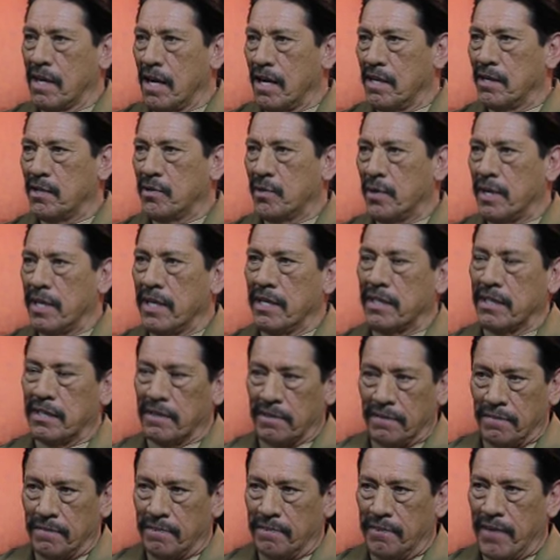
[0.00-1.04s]
country,
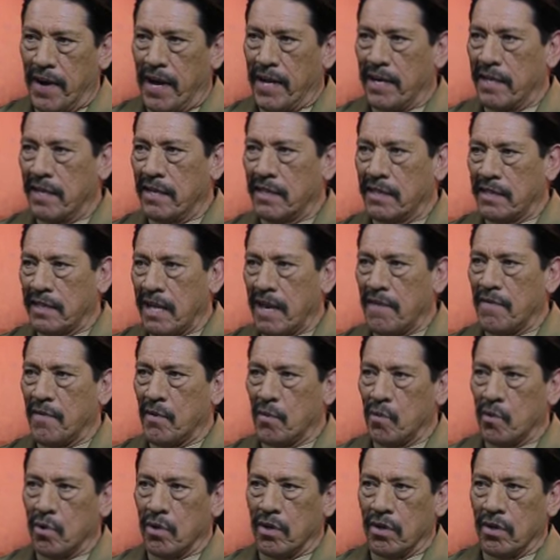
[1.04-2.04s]
it's fighting to save the